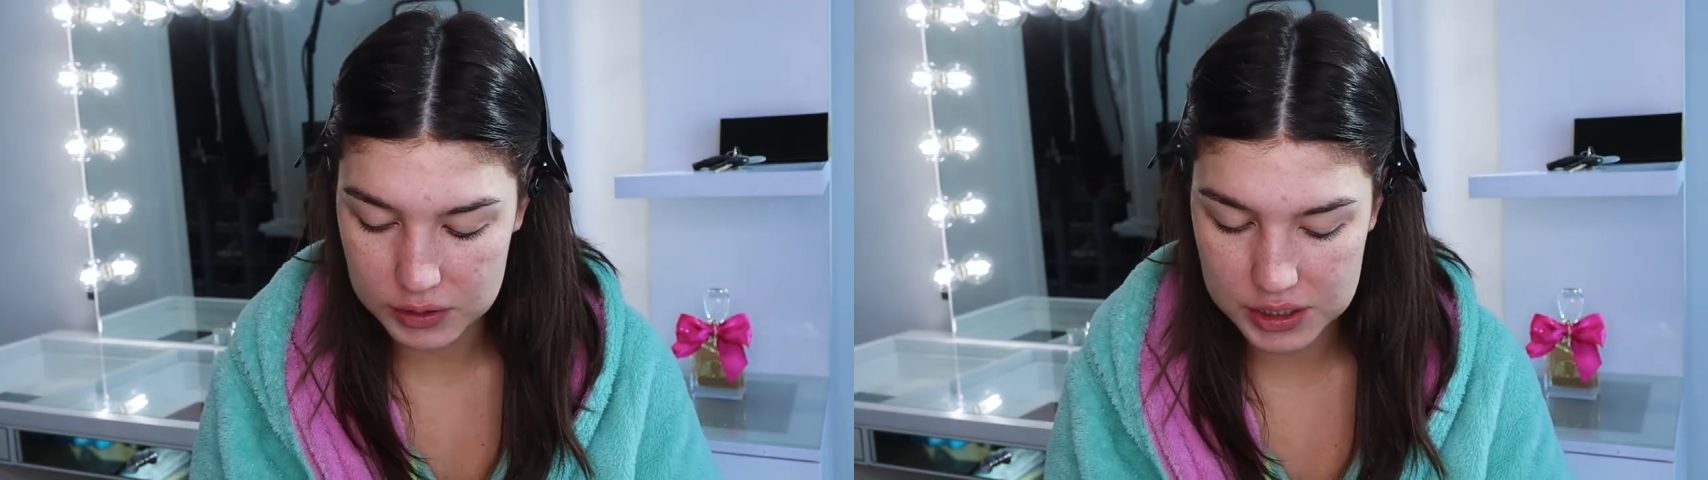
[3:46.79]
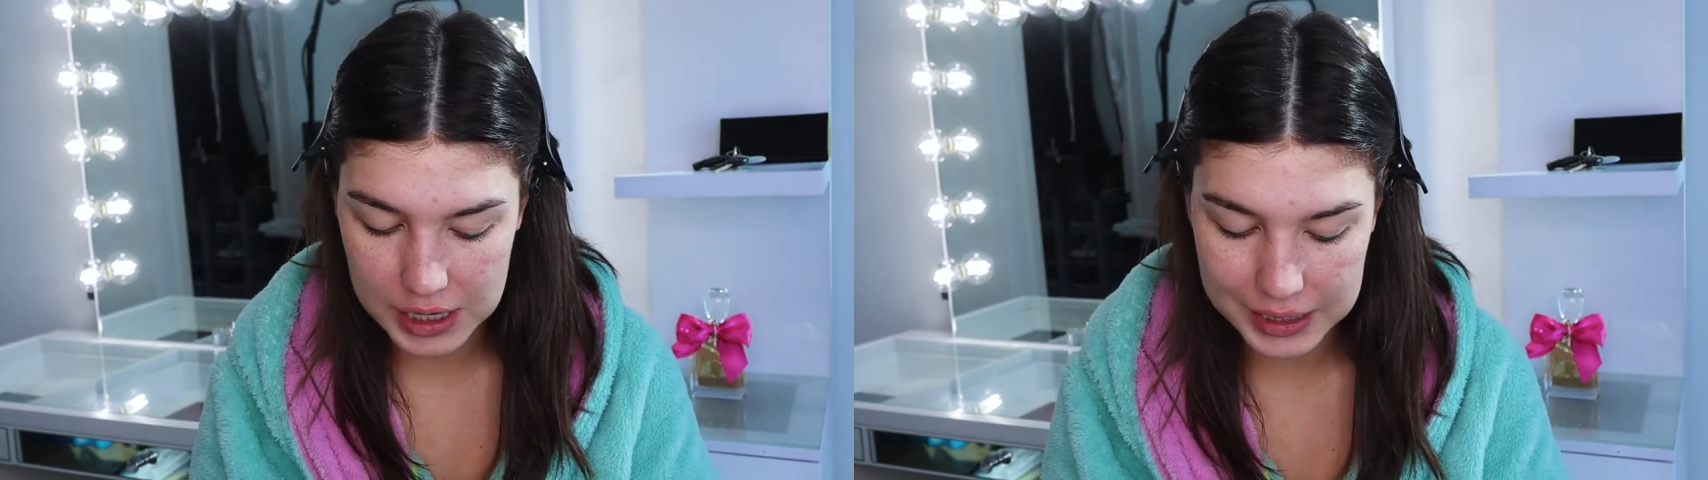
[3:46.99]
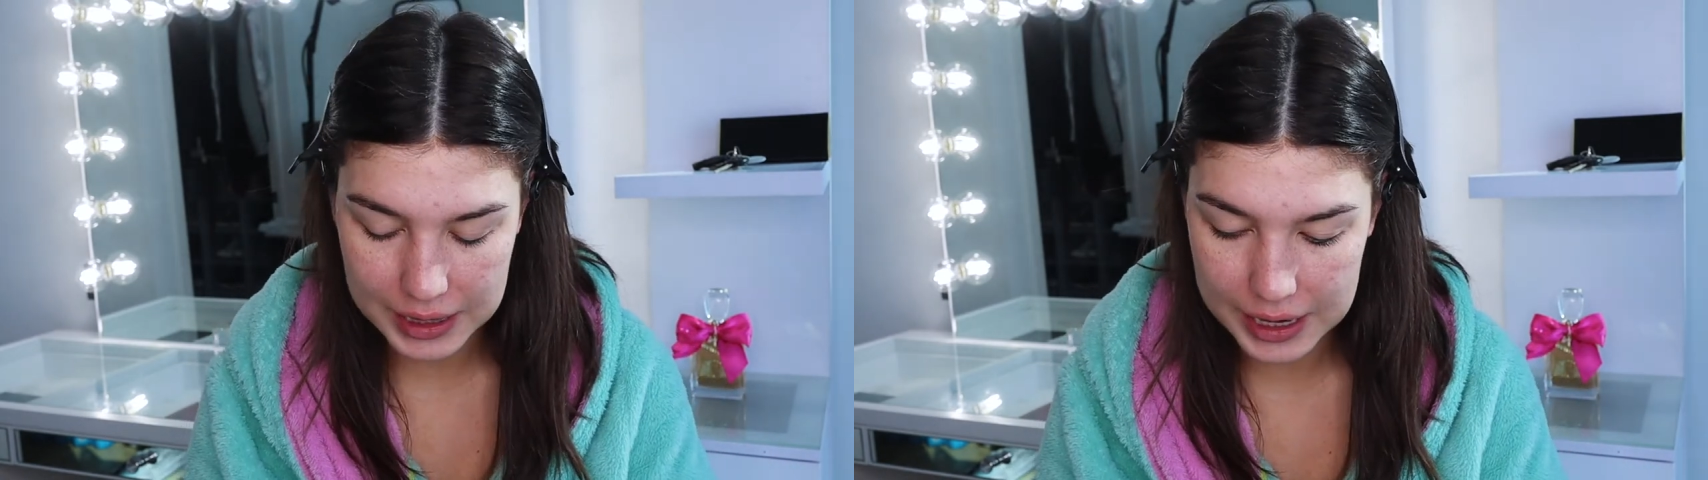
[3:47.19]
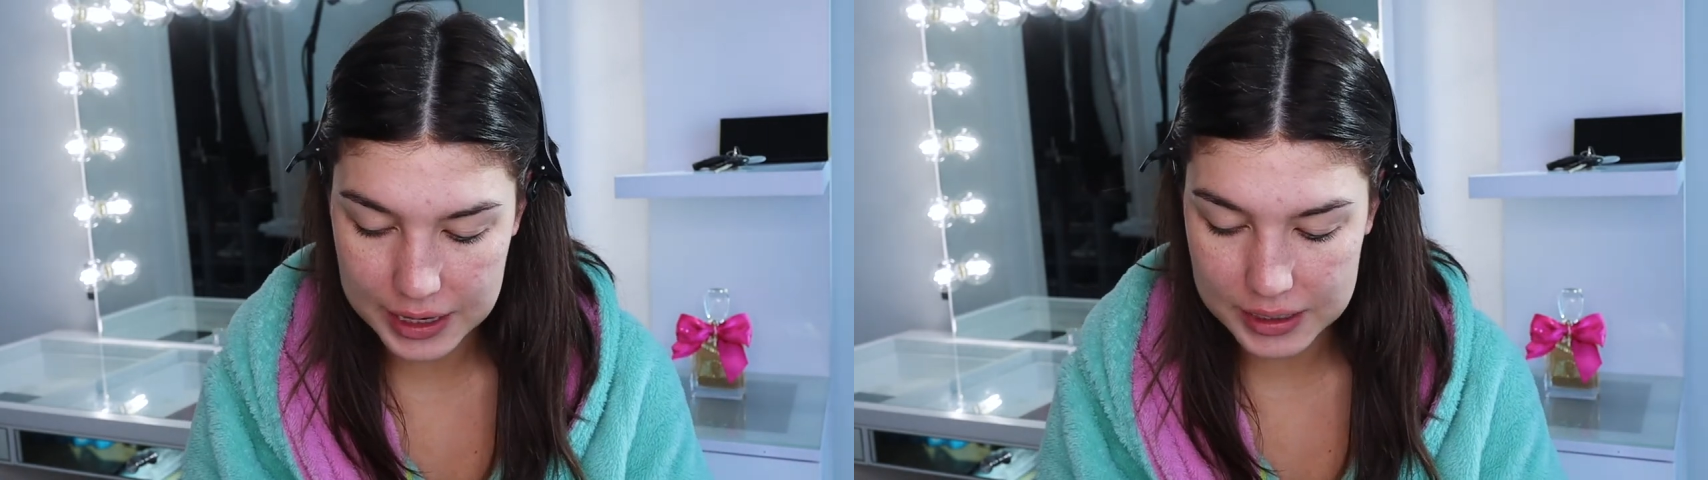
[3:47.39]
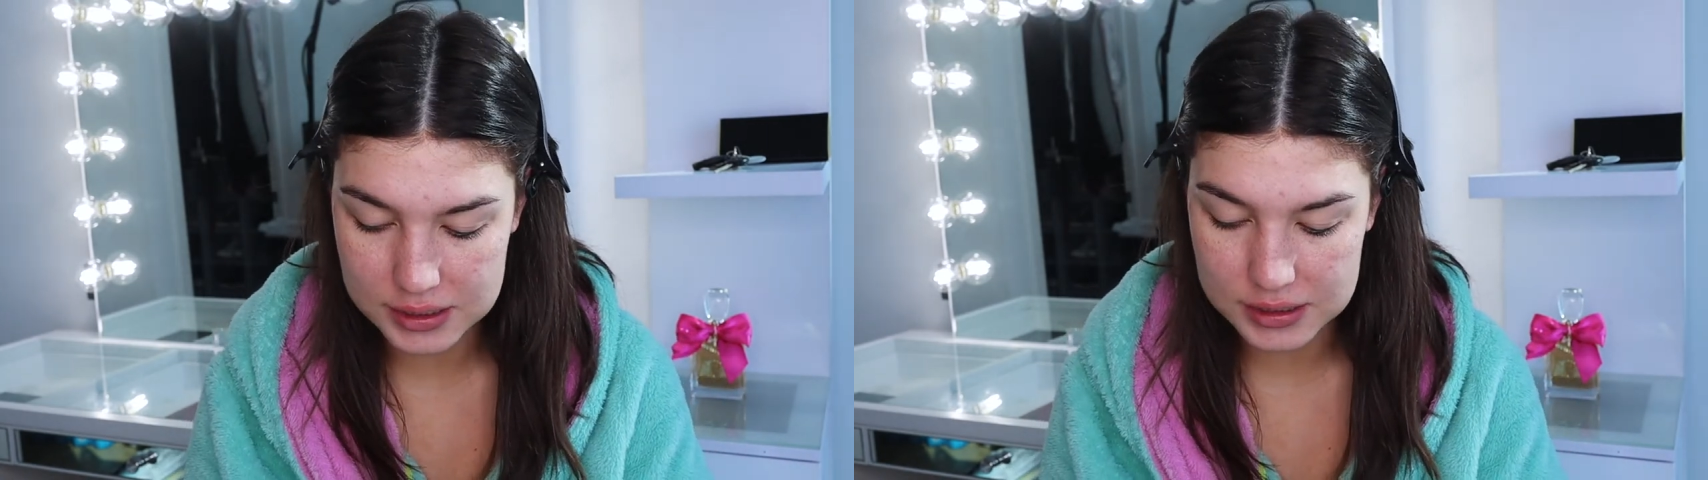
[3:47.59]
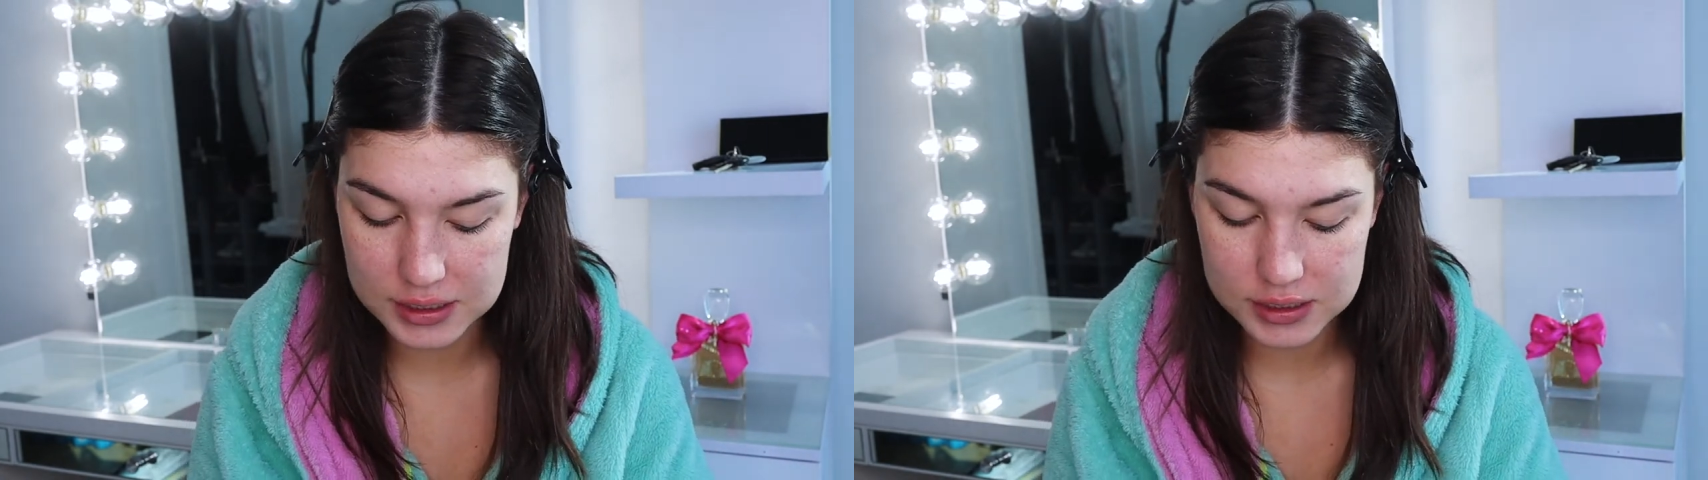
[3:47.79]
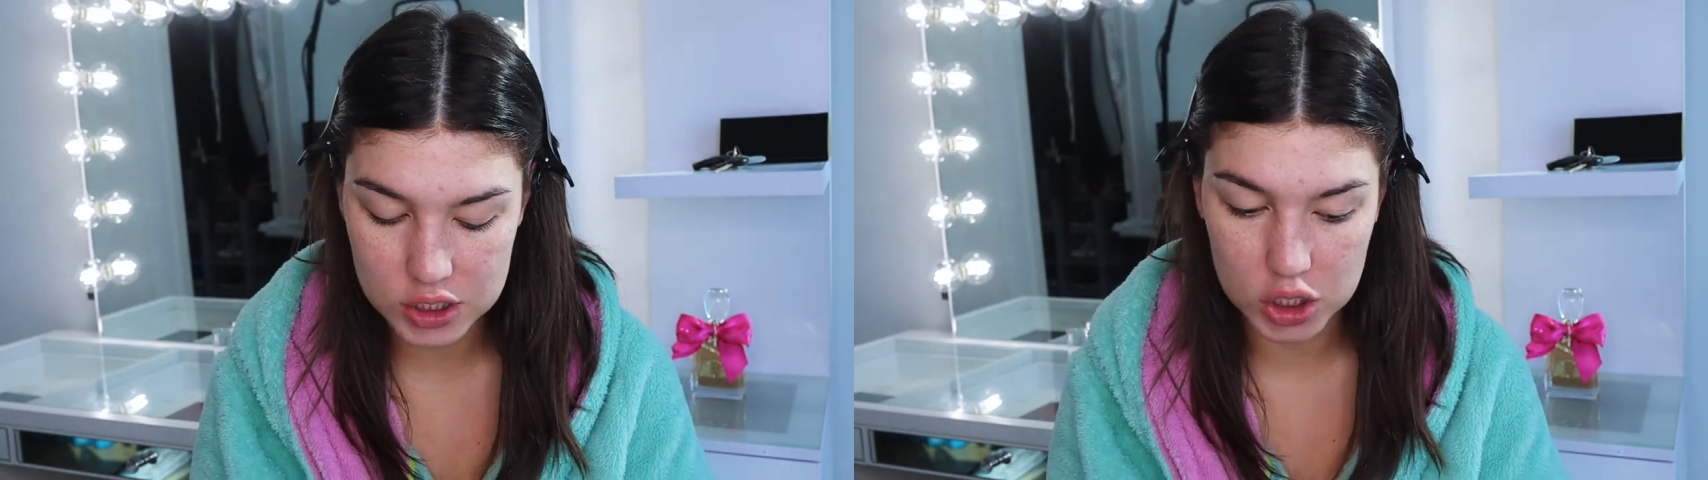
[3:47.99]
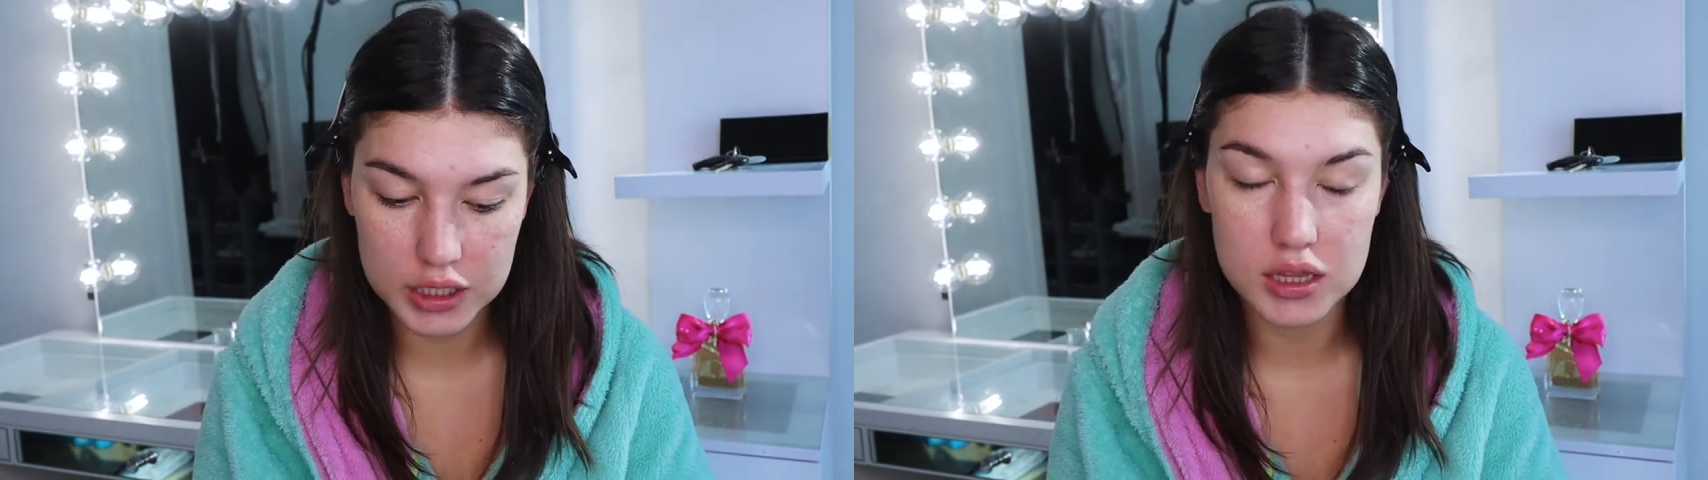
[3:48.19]
which I like, because since it is
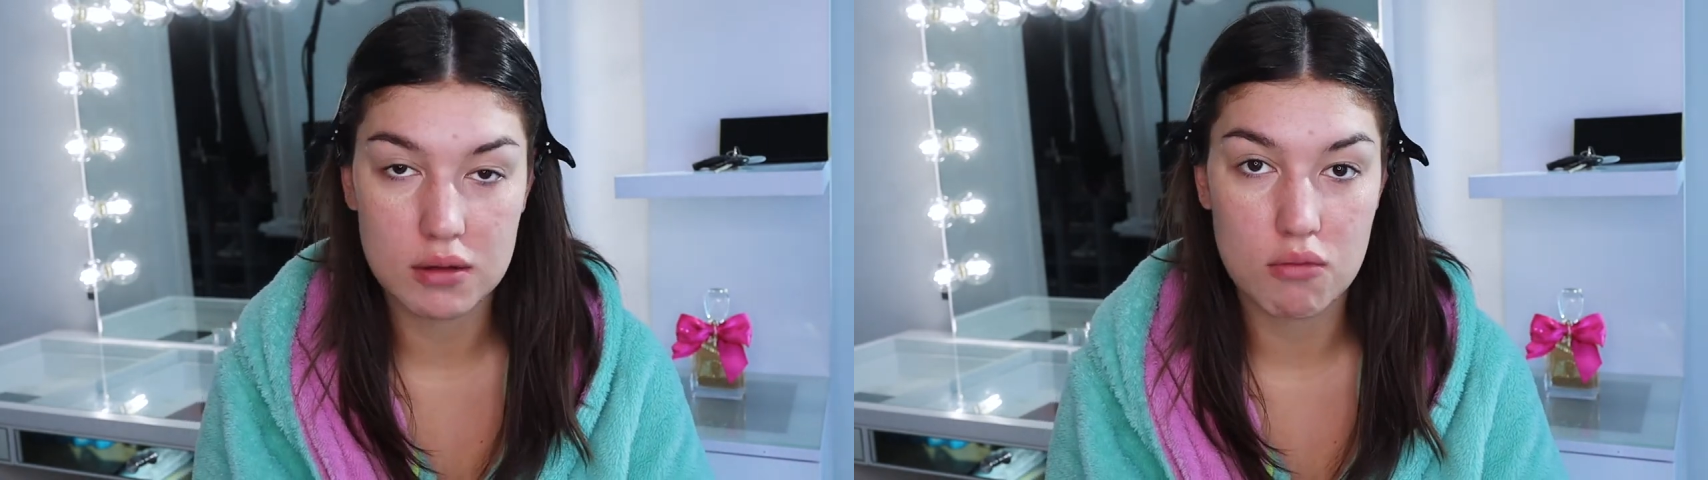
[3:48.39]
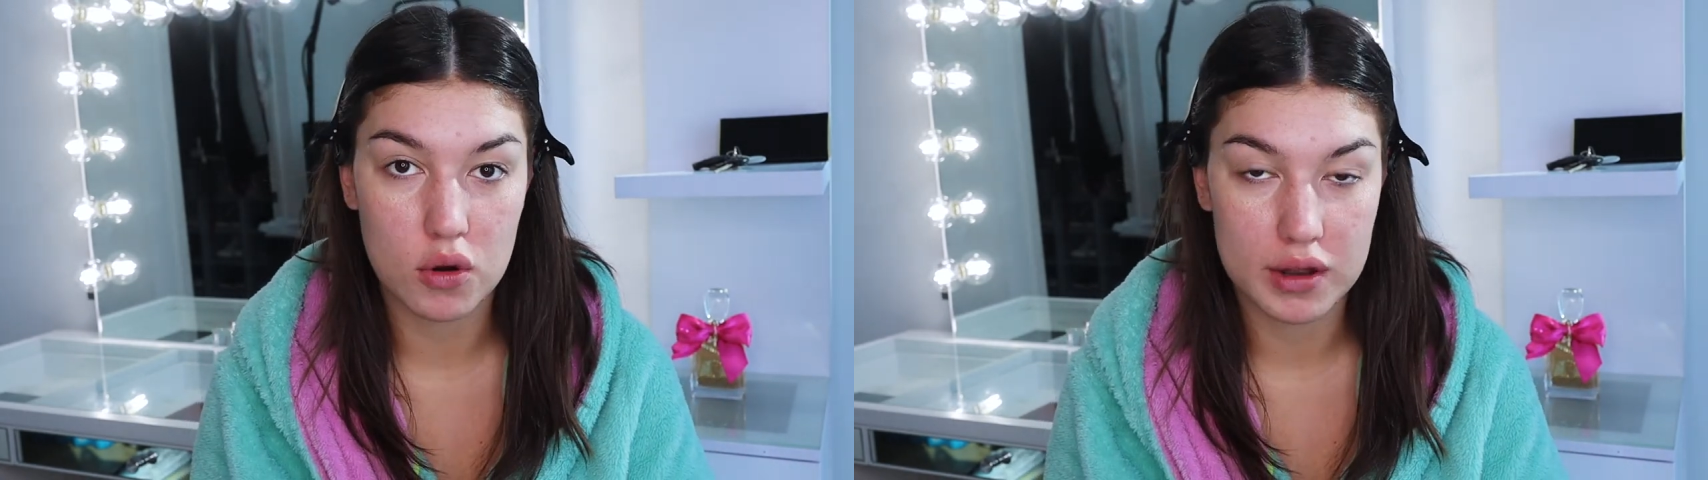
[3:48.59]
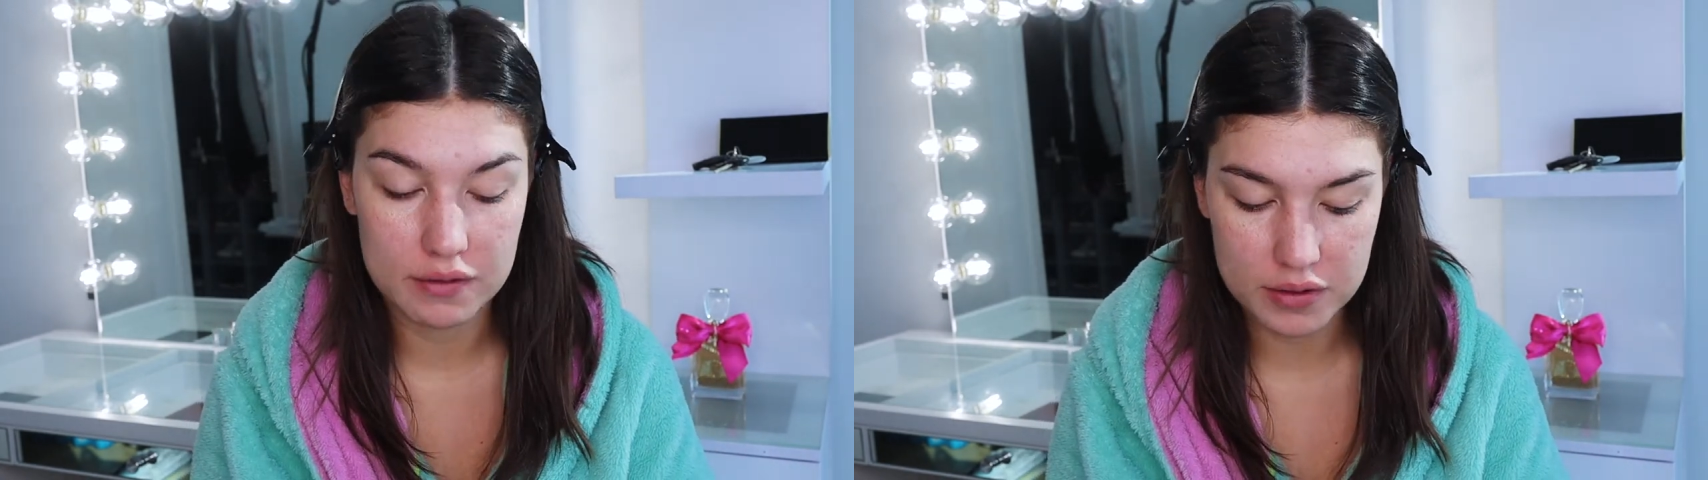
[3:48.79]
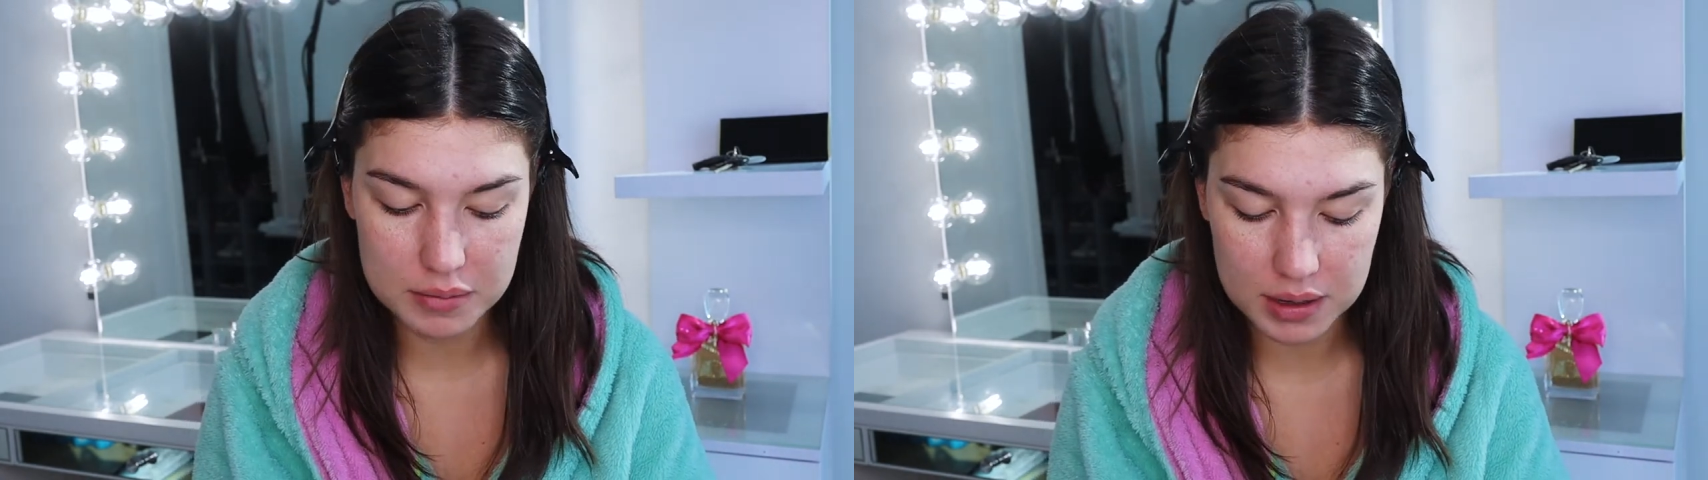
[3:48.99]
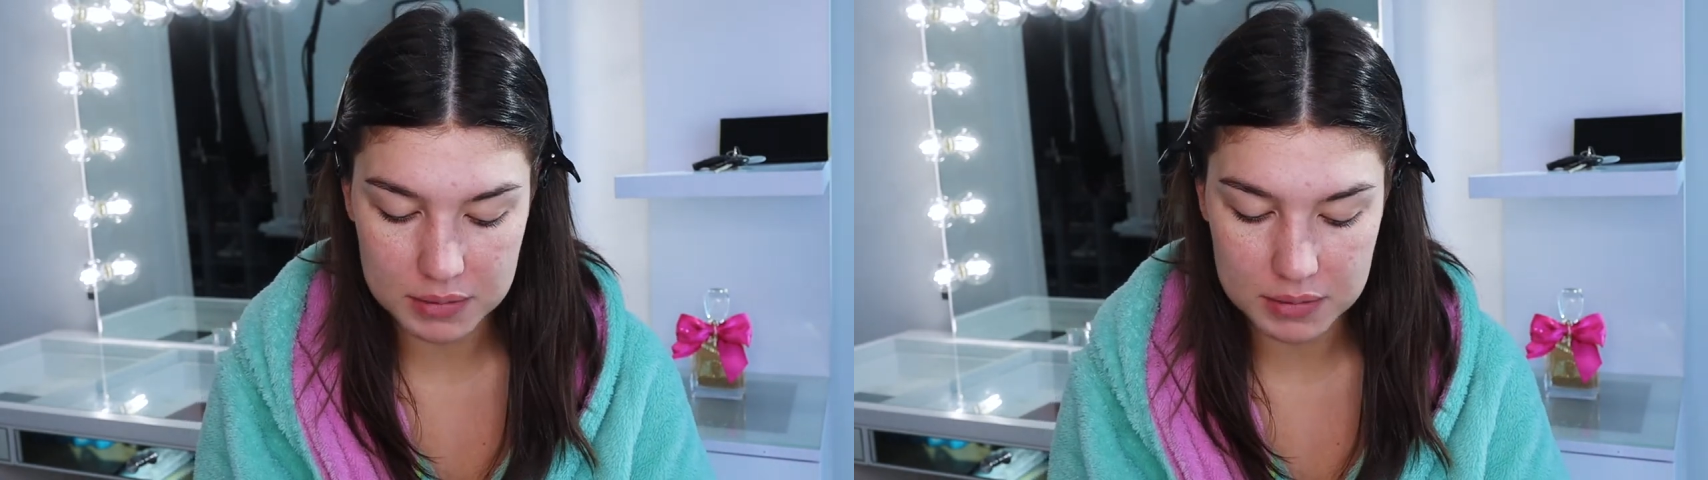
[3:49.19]
early in the morning for me,